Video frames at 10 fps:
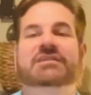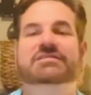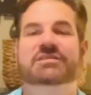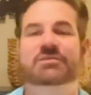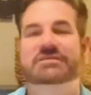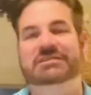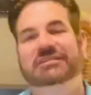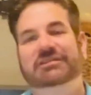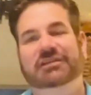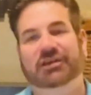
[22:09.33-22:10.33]
So it's a
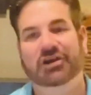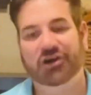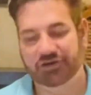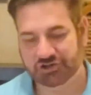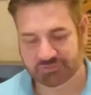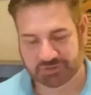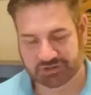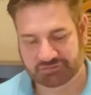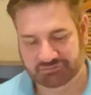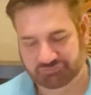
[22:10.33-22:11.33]
little
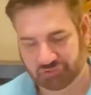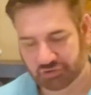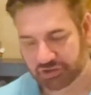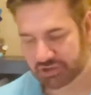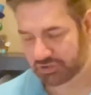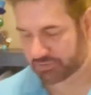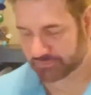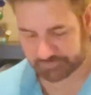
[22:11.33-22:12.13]
encouragement, real cute.